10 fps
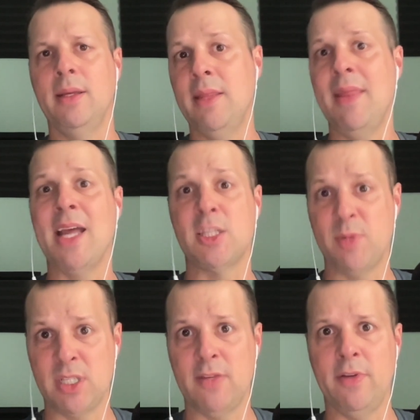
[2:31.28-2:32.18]
in that
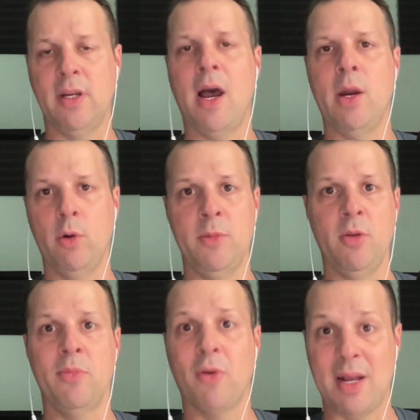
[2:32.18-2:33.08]
specific
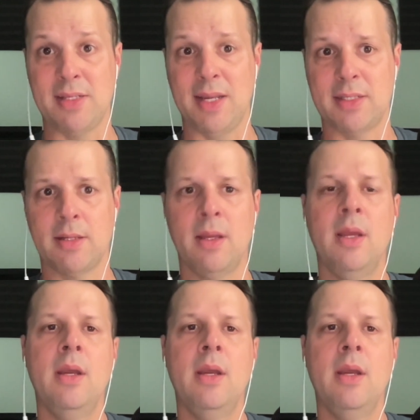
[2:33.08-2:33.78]
autoimmune process.